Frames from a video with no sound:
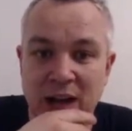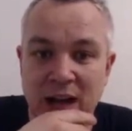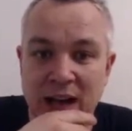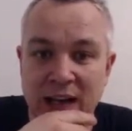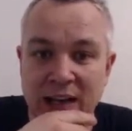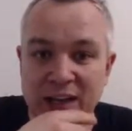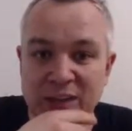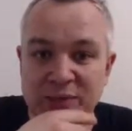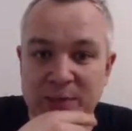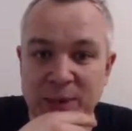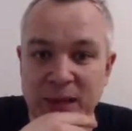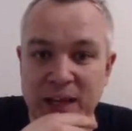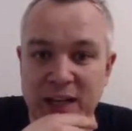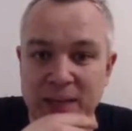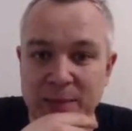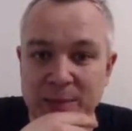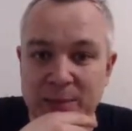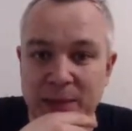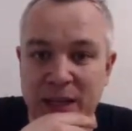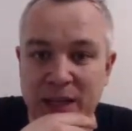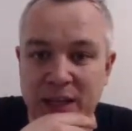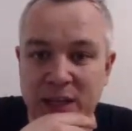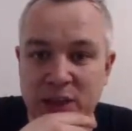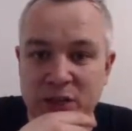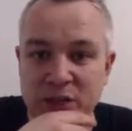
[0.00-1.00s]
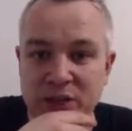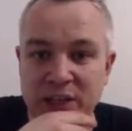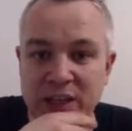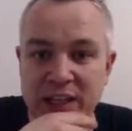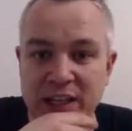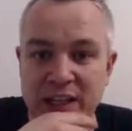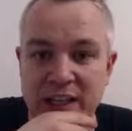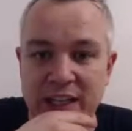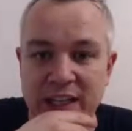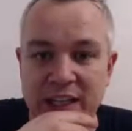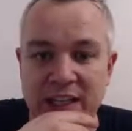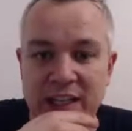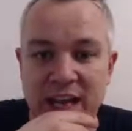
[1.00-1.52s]
and he's played in
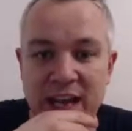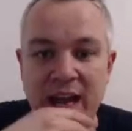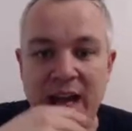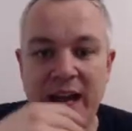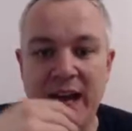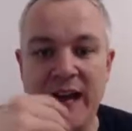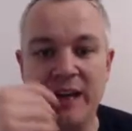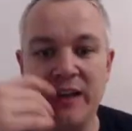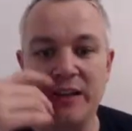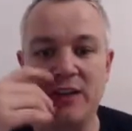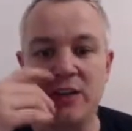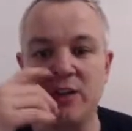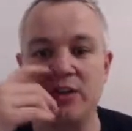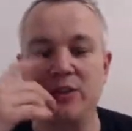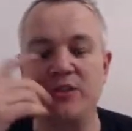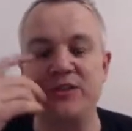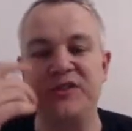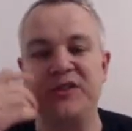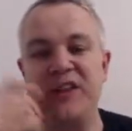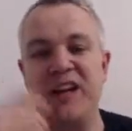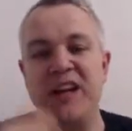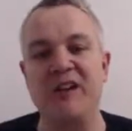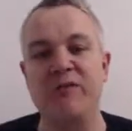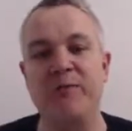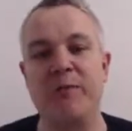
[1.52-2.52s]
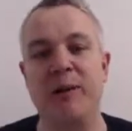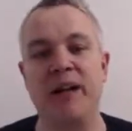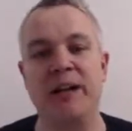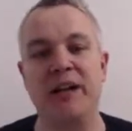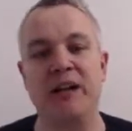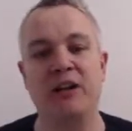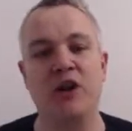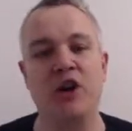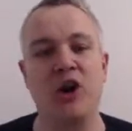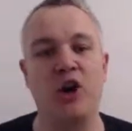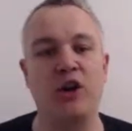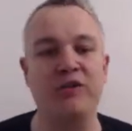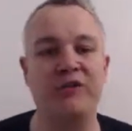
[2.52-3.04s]
Pellegrini, and a good save by
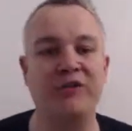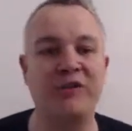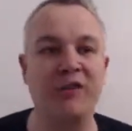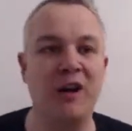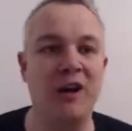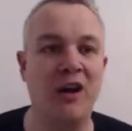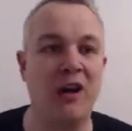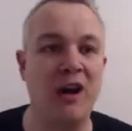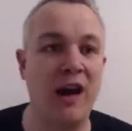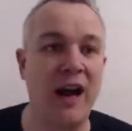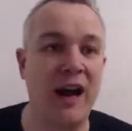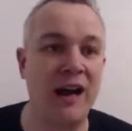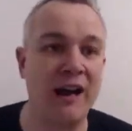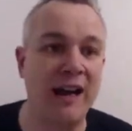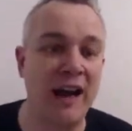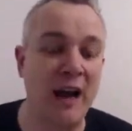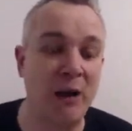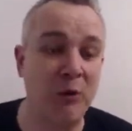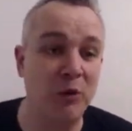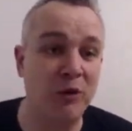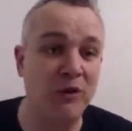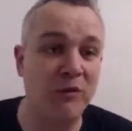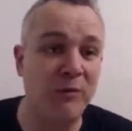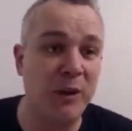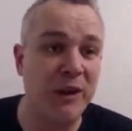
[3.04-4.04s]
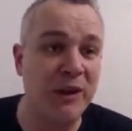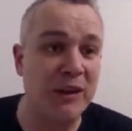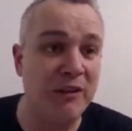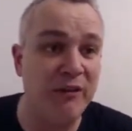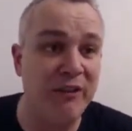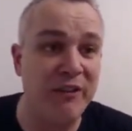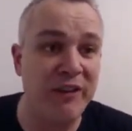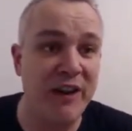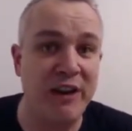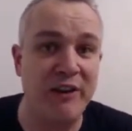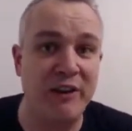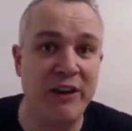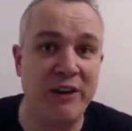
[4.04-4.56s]
Acosta, and that would have been a
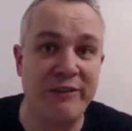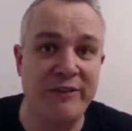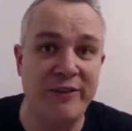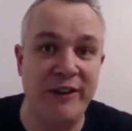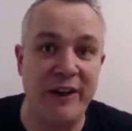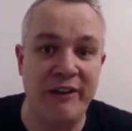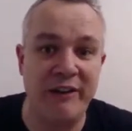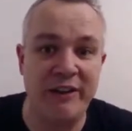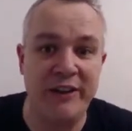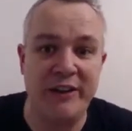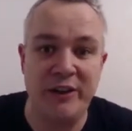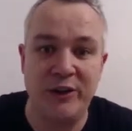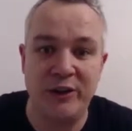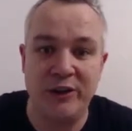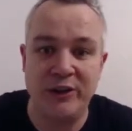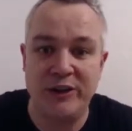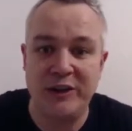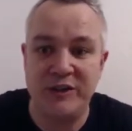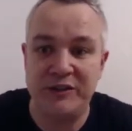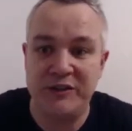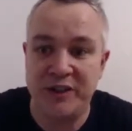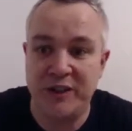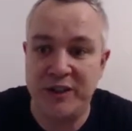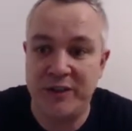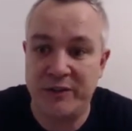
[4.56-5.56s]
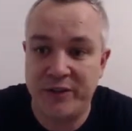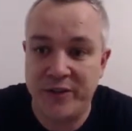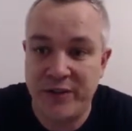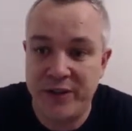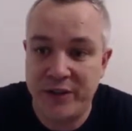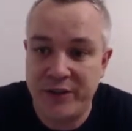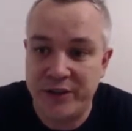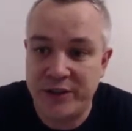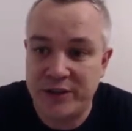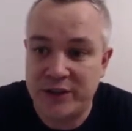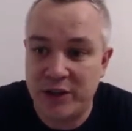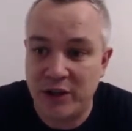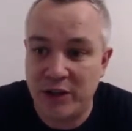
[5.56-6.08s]
very, very undeserved
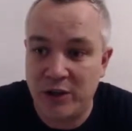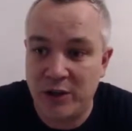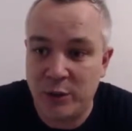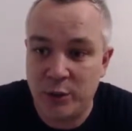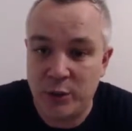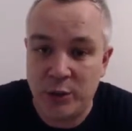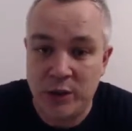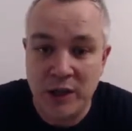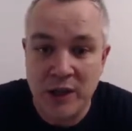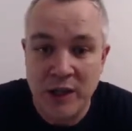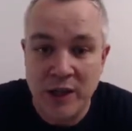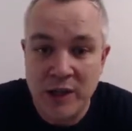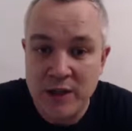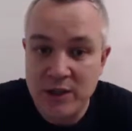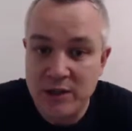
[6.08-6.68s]
third goal.